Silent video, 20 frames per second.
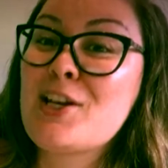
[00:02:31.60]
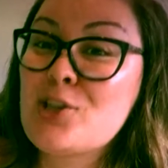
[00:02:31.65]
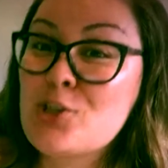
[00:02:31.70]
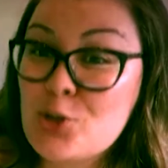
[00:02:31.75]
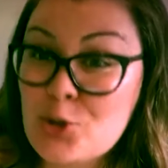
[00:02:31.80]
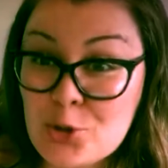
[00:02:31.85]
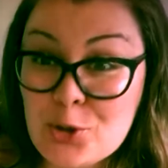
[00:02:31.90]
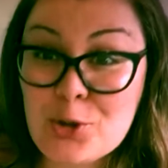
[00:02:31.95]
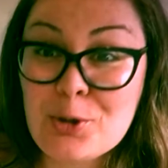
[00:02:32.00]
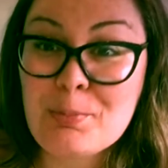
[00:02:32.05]

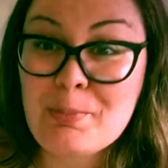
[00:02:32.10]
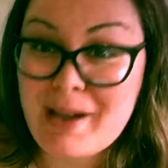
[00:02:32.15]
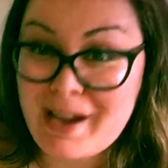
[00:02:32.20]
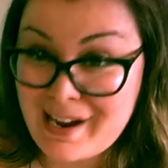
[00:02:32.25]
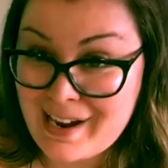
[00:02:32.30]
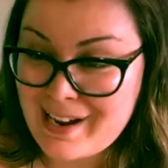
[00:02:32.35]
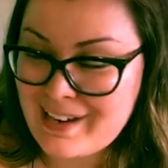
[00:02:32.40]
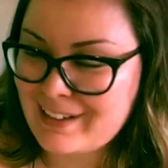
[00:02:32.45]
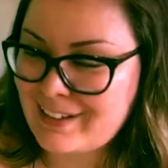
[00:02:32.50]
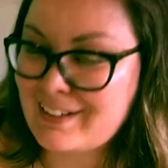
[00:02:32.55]

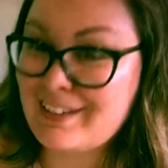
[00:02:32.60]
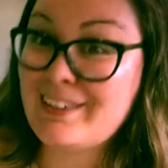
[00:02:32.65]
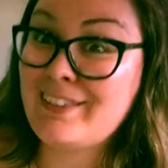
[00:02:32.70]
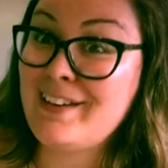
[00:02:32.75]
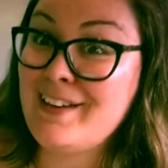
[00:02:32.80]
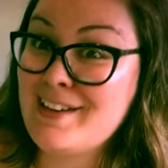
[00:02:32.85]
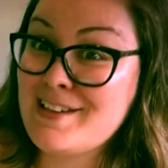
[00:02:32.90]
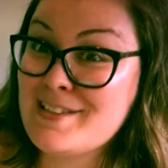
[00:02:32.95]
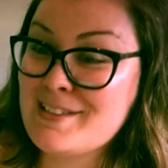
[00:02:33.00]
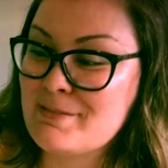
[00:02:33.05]
2-pack.
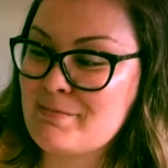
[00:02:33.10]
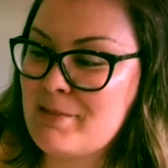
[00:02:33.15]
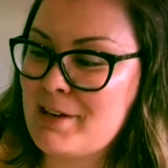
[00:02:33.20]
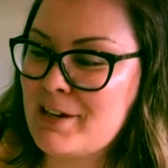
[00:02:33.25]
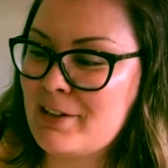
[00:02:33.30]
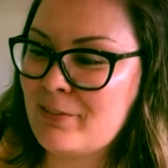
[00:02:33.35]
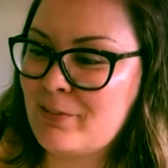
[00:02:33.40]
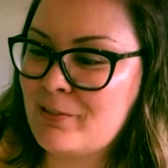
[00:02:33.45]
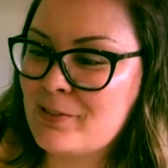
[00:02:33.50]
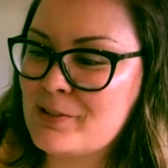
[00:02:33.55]
That is a
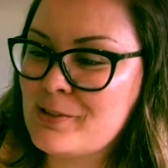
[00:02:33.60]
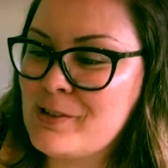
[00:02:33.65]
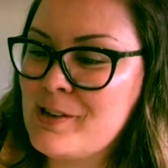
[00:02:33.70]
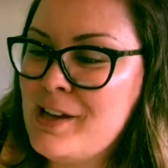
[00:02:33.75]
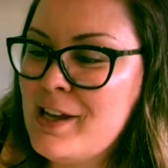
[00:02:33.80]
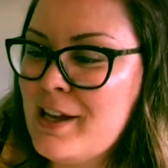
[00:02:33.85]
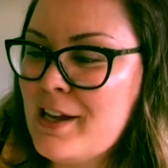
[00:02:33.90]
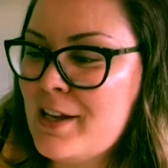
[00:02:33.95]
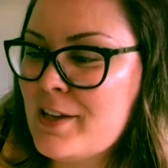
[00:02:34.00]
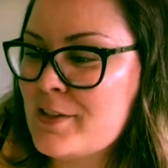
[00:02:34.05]
mouthful.
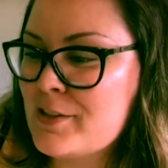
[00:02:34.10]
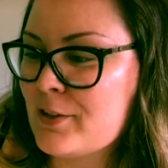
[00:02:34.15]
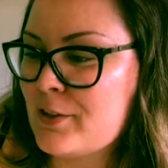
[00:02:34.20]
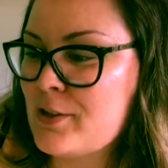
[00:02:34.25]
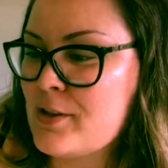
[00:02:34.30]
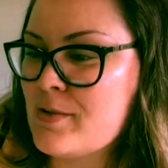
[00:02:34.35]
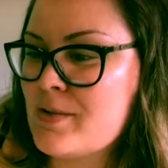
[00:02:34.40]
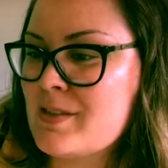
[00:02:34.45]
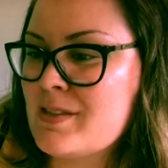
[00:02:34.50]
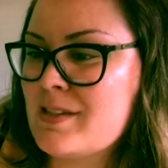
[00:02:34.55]
So
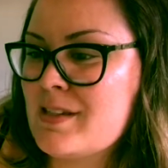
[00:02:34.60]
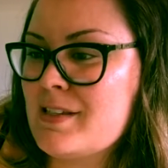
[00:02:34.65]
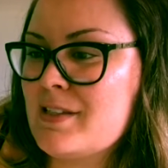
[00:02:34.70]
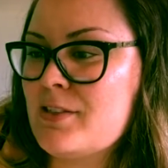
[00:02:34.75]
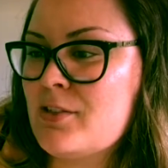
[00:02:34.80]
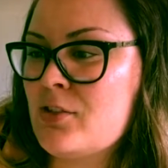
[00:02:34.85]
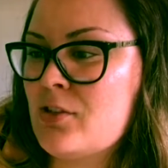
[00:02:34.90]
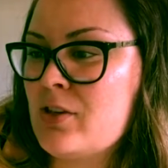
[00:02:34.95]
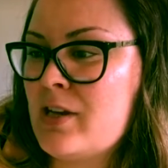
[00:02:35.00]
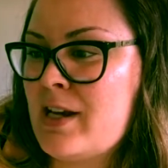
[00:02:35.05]
it
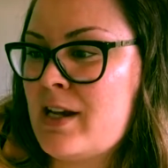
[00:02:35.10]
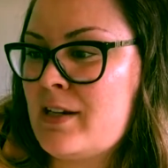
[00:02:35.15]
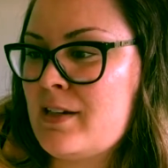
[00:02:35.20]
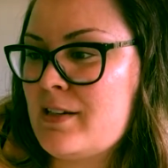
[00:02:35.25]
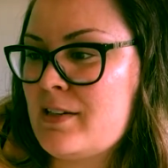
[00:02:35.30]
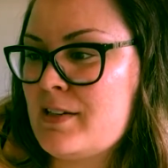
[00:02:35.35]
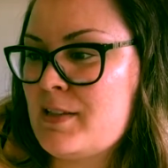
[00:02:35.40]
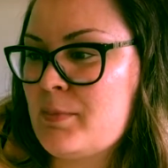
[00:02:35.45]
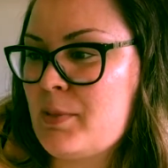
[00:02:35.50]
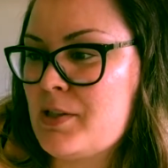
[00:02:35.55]
says 2
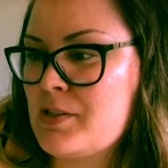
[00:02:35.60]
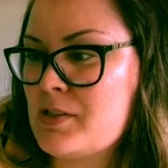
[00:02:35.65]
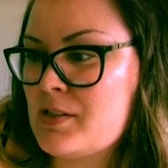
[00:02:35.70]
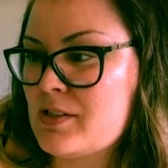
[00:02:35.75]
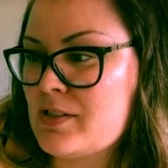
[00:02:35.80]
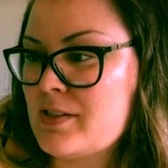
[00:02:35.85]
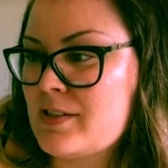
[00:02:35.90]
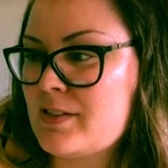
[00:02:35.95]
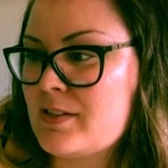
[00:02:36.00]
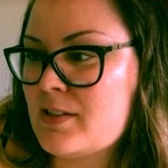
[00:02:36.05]
handy
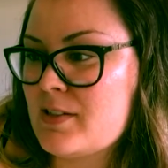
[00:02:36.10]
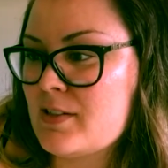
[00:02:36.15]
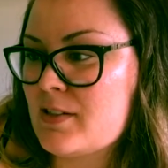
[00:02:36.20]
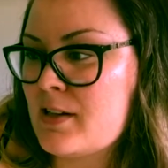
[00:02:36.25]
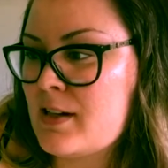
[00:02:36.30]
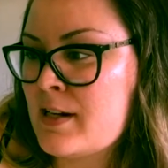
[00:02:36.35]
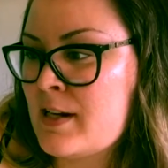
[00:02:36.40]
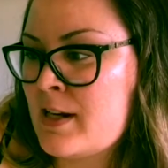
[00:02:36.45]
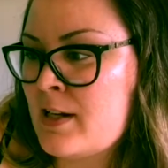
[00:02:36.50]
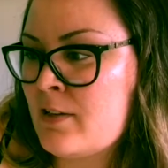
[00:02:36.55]
sponges
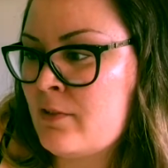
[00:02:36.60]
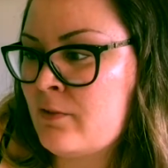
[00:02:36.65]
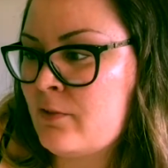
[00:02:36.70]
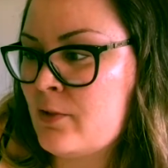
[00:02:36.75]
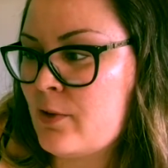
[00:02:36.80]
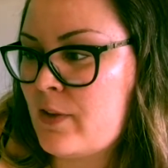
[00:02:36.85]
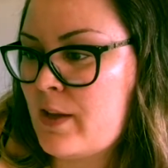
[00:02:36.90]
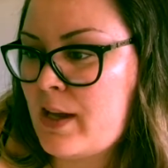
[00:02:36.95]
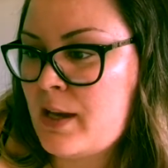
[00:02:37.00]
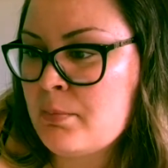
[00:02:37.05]
designed
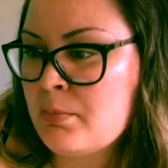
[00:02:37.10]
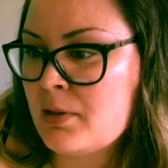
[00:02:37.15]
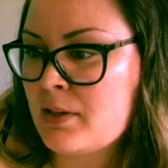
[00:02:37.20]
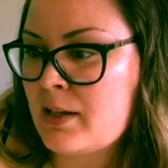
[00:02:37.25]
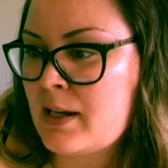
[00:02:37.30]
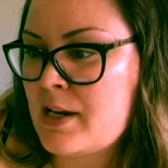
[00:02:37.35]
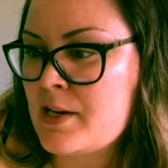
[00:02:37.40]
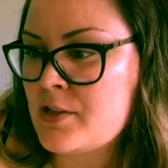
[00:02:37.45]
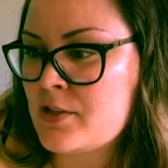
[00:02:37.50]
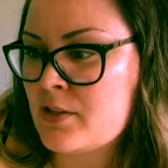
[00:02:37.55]
for the
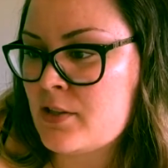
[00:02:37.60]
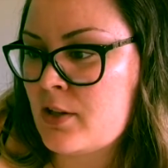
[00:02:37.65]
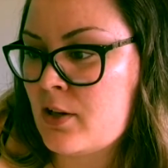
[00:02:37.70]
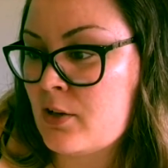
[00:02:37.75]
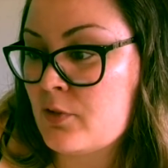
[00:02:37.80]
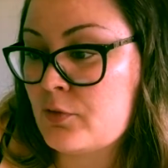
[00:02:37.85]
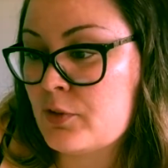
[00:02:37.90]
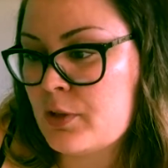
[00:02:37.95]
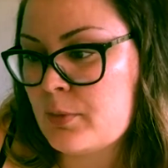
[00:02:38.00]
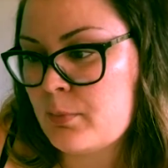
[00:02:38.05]
application
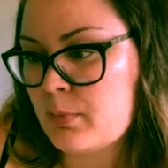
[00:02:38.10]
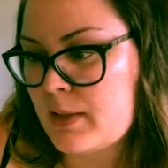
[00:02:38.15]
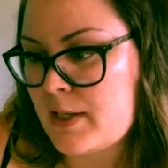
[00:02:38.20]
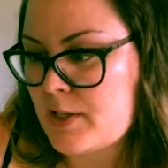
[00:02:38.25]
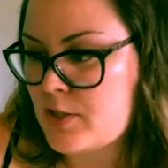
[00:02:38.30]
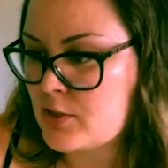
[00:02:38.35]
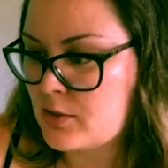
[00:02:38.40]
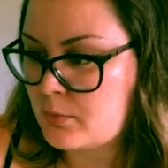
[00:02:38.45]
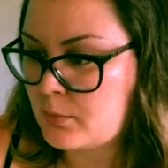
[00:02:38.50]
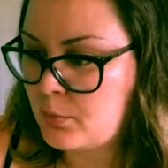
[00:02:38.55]
of
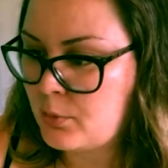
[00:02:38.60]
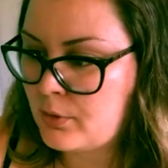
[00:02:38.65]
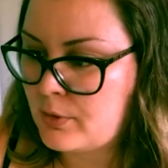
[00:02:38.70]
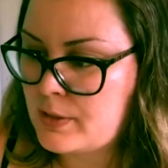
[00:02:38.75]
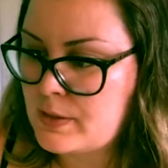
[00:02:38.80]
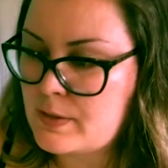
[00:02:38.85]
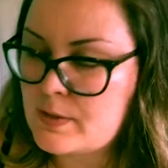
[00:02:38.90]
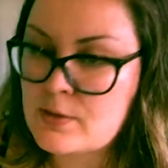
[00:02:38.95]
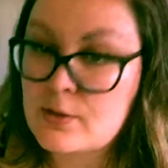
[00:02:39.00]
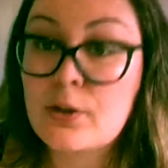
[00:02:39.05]
complexion
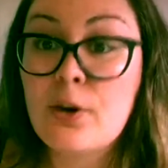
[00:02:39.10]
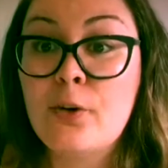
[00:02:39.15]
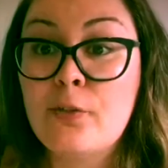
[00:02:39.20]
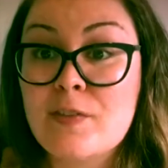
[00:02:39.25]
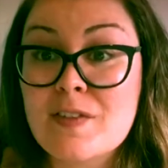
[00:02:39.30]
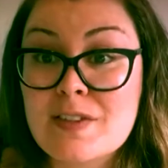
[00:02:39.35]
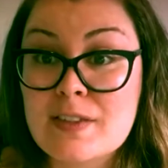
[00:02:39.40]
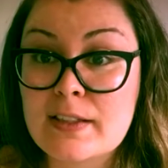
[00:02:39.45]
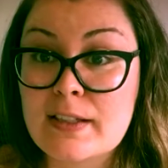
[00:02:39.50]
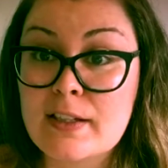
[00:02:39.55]
products. So
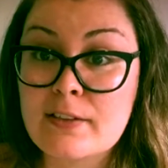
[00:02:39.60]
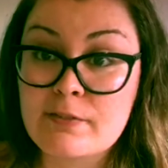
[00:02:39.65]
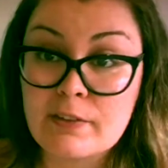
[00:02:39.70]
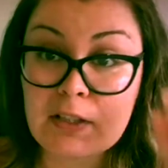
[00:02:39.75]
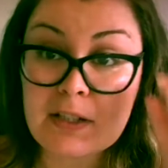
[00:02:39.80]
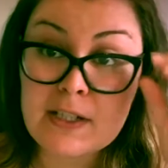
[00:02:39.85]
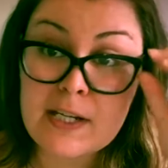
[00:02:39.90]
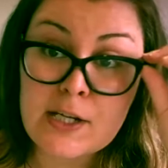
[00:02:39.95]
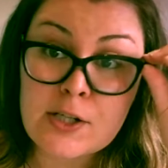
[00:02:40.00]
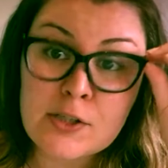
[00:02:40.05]
obviously
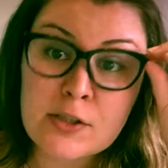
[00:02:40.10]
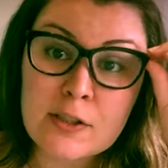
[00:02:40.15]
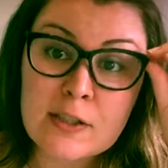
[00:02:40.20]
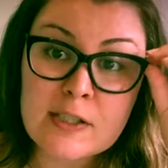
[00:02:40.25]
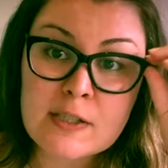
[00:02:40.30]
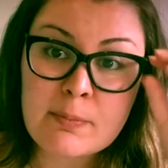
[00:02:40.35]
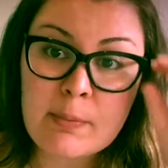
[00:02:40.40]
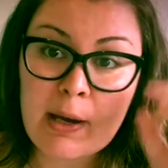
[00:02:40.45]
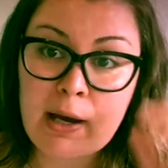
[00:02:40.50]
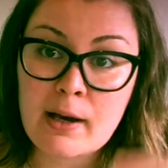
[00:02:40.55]

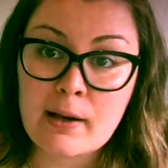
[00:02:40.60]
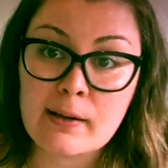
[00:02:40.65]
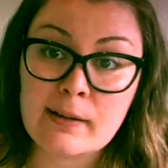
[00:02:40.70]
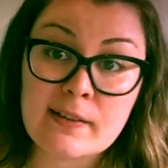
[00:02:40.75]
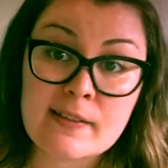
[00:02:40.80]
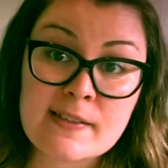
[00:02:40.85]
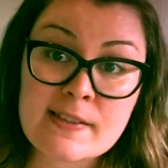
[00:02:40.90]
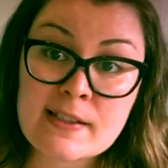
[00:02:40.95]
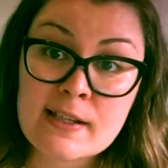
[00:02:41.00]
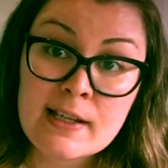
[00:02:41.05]
foundations,
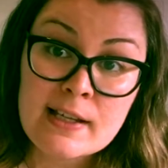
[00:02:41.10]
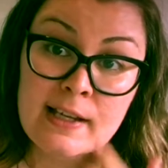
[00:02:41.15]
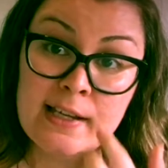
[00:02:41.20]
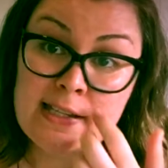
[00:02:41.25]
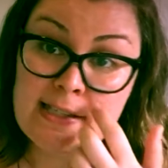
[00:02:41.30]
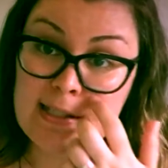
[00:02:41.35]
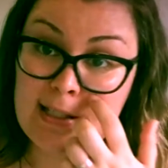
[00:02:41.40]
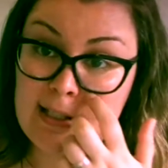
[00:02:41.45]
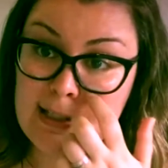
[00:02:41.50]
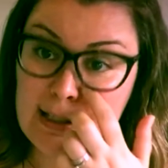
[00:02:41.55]
powders,
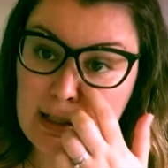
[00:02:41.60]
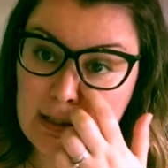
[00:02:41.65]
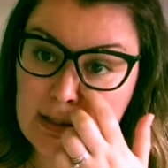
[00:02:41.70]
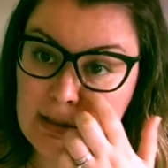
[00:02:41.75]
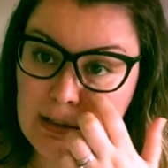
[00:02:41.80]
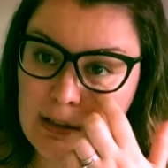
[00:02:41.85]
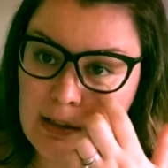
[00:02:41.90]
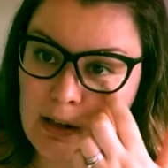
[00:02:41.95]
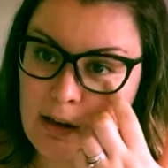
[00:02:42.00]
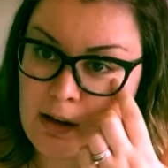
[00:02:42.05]
setting
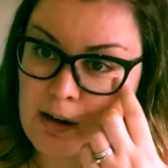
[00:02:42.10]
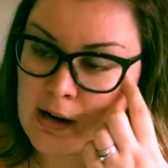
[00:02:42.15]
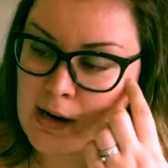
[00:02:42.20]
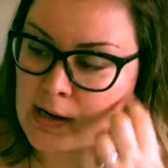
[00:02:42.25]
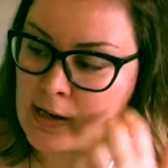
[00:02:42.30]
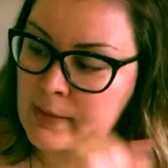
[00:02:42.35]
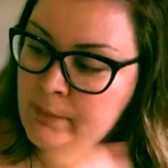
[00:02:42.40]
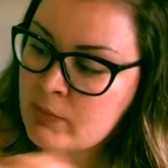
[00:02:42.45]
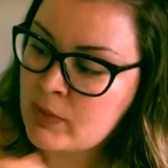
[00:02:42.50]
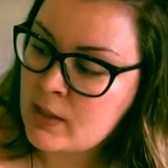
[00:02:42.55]
under the
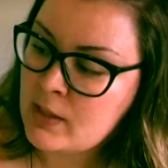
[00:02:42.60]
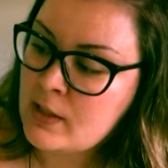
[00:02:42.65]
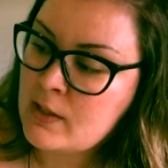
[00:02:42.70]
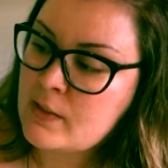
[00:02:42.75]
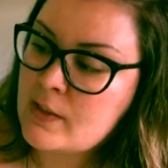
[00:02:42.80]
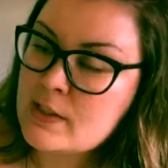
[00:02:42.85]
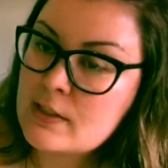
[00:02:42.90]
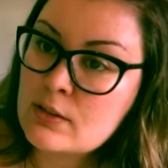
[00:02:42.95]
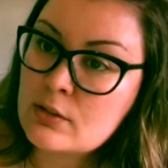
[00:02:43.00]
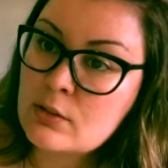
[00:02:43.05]
eye.
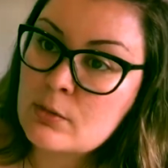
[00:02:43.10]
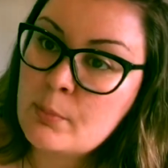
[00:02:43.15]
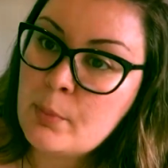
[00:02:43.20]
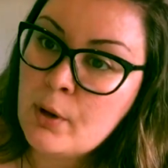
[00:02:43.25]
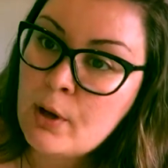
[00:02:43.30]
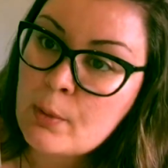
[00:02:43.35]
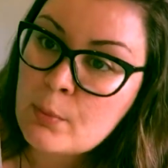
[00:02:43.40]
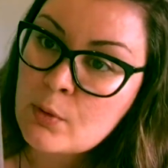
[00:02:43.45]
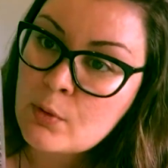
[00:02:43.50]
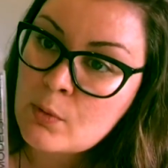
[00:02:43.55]
This little
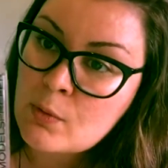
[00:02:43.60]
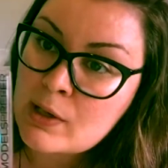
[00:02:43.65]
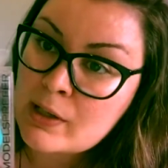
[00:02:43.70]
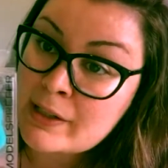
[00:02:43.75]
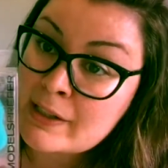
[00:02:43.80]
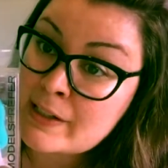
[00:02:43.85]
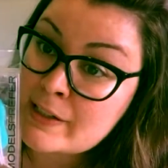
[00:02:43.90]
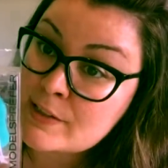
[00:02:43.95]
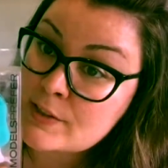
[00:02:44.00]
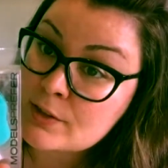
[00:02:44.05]
purple
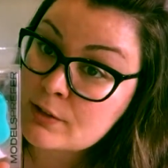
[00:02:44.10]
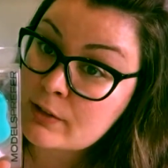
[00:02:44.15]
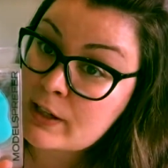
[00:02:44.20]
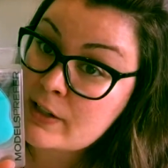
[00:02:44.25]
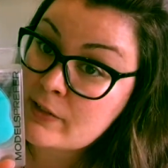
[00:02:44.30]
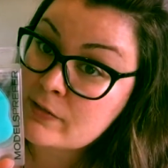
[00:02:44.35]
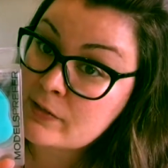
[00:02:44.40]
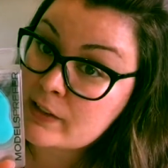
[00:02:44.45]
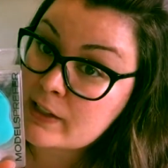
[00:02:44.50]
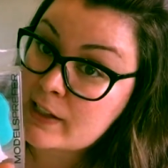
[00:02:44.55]
one is
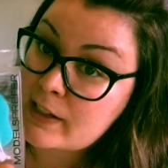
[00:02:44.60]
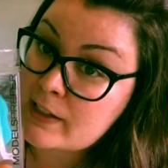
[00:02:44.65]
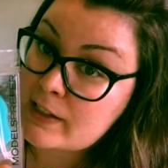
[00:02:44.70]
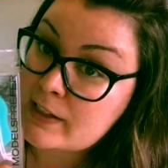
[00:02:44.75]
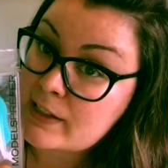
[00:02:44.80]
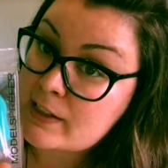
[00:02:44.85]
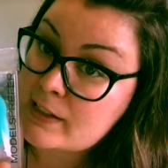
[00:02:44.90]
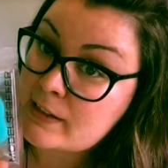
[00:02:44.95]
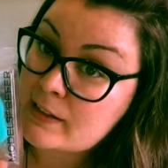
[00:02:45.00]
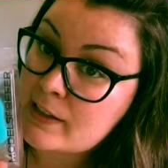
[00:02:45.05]
great for
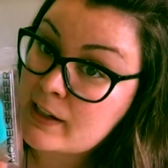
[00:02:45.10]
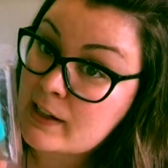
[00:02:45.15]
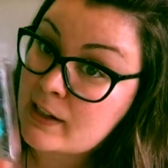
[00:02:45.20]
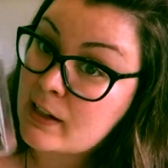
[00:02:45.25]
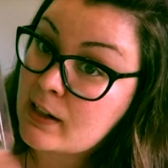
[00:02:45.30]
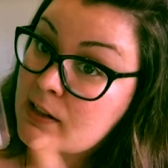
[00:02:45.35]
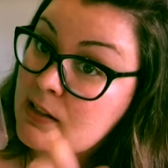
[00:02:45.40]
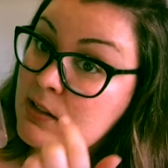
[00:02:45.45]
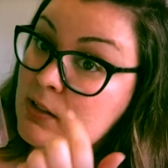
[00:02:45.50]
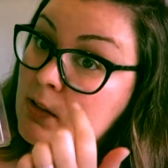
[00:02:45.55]
getting in
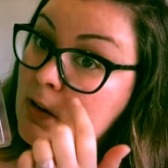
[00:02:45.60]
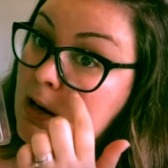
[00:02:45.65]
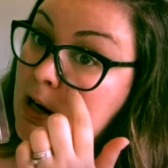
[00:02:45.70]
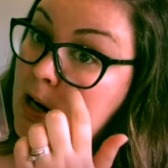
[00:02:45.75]
that under